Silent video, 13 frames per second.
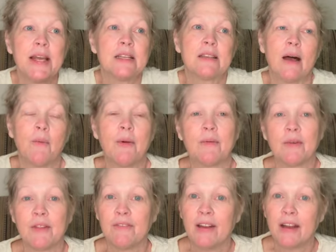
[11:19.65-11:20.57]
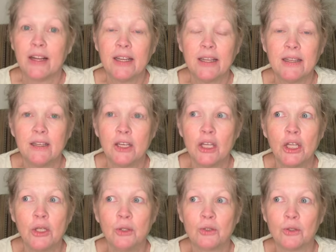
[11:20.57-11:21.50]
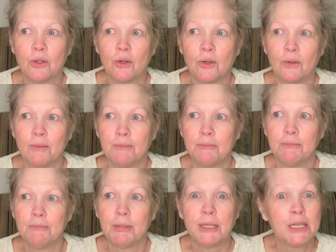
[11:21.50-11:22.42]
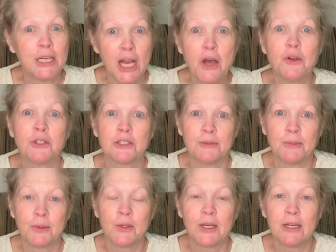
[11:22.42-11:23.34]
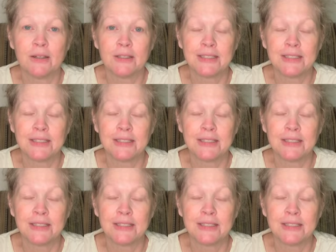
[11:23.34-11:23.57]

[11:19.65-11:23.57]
So I went with a very neutral but noticeable color.